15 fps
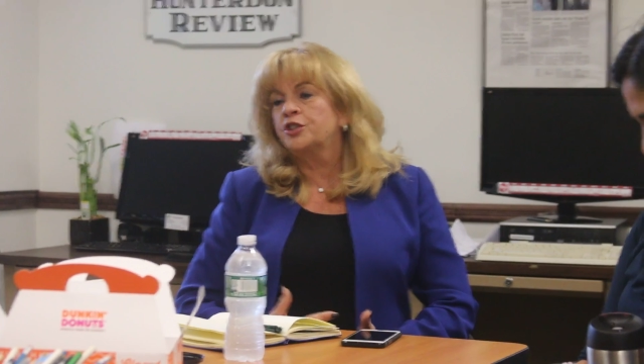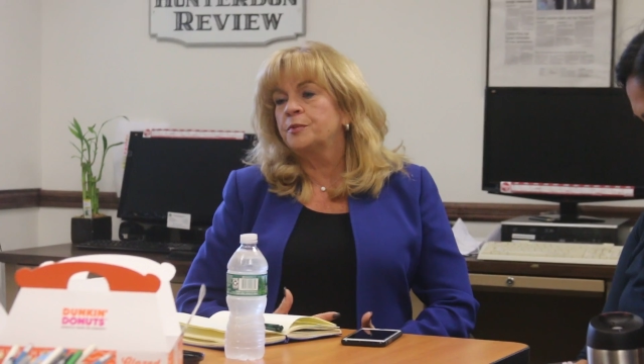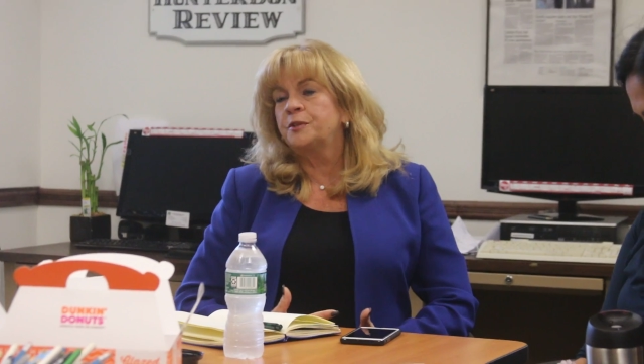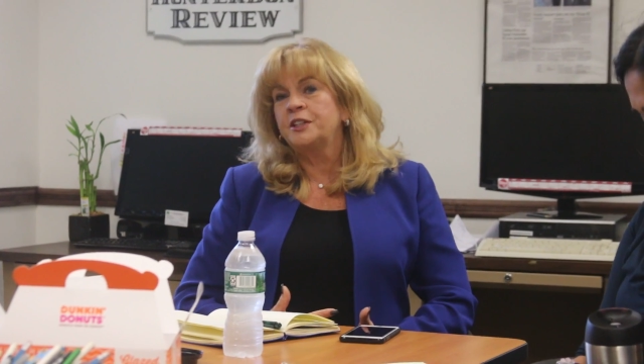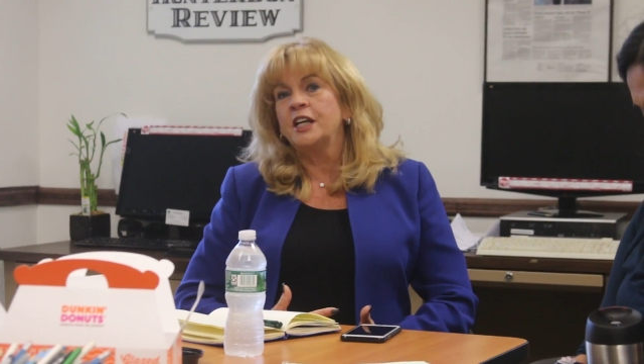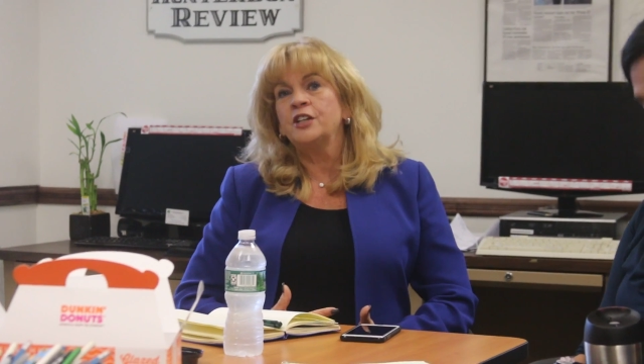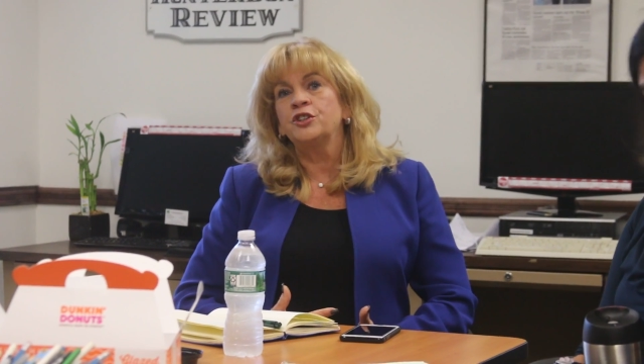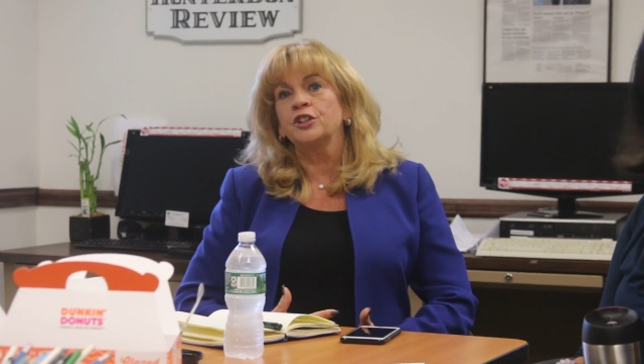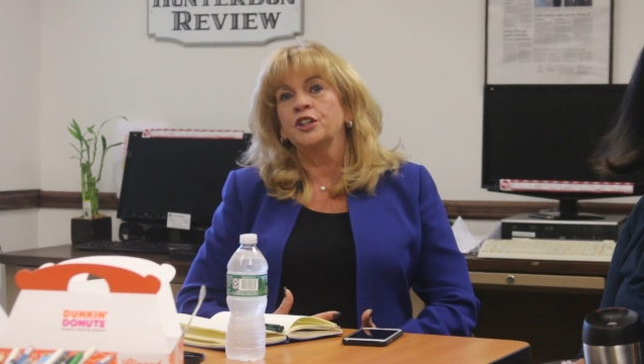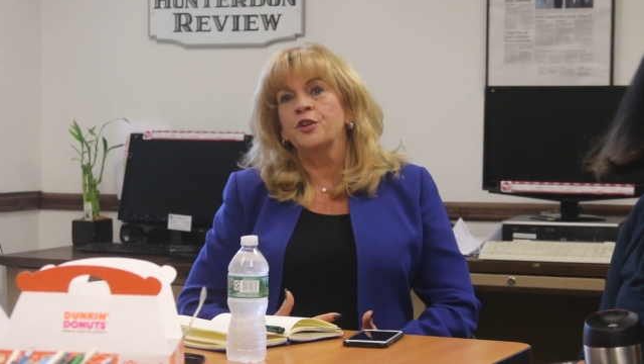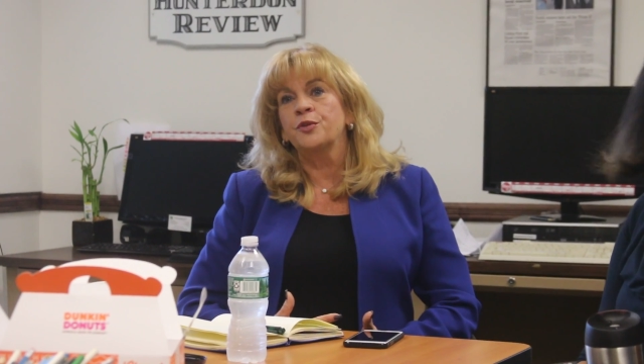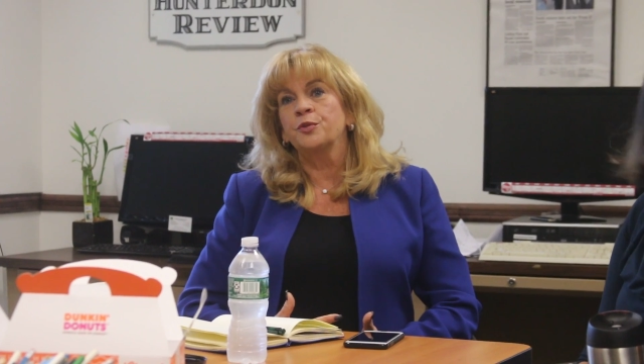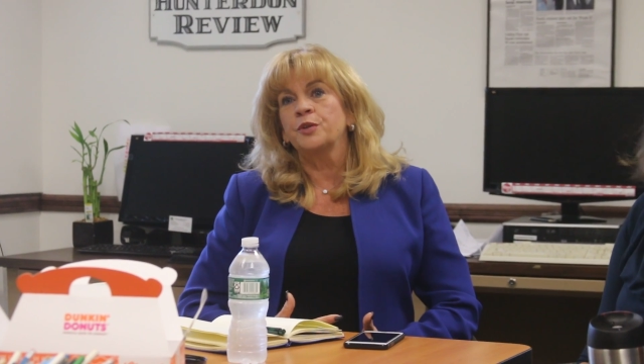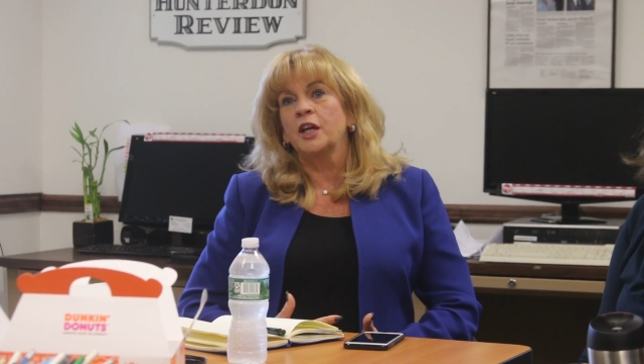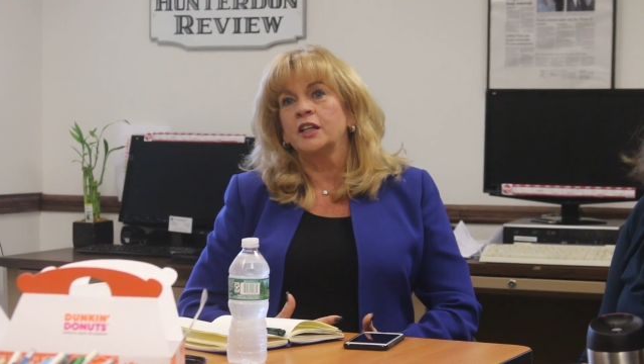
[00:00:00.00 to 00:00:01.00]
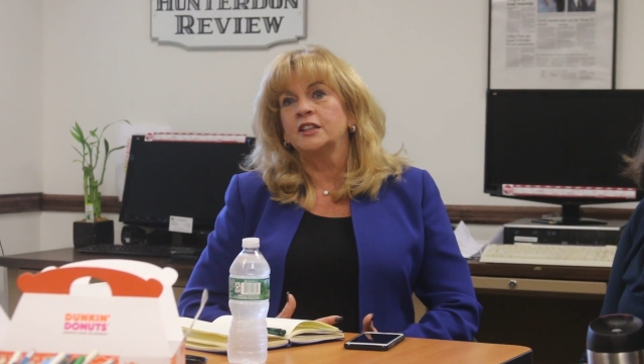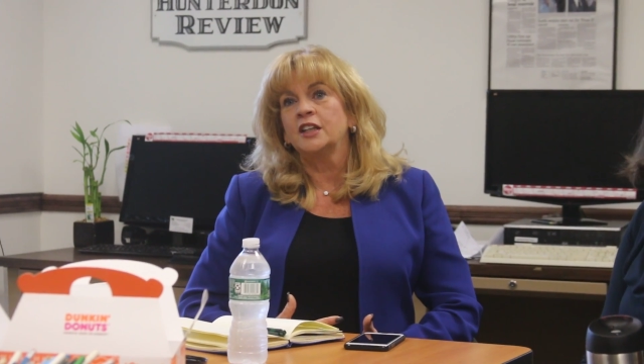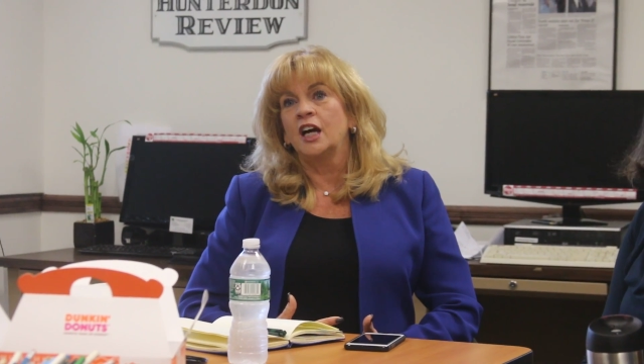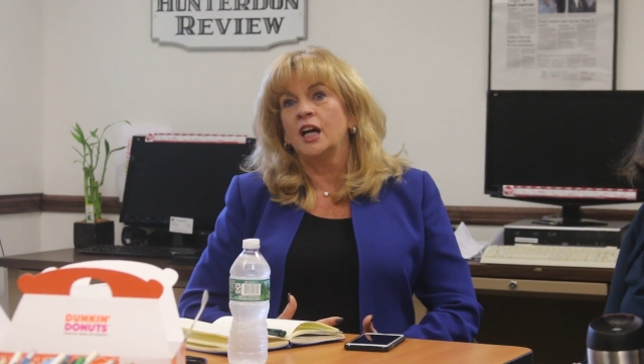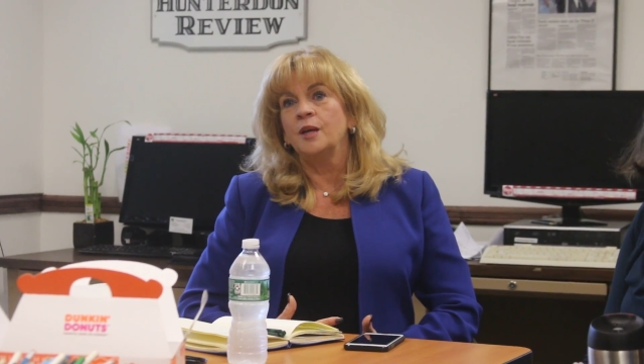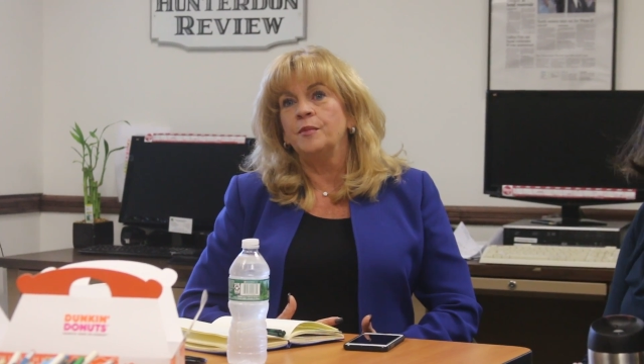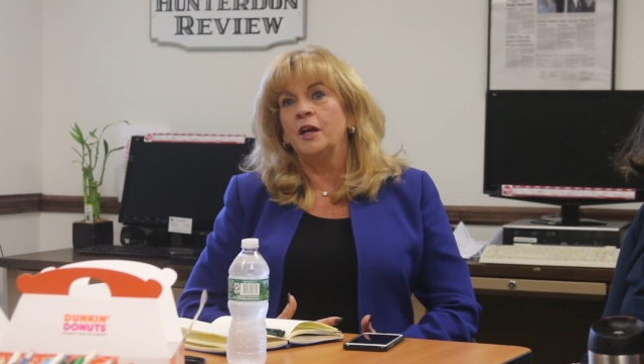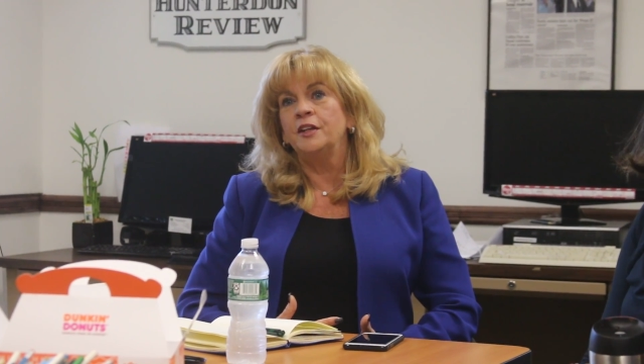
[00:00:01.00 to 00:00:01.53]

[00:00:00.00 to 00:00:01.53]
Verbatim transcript: substantially through that time,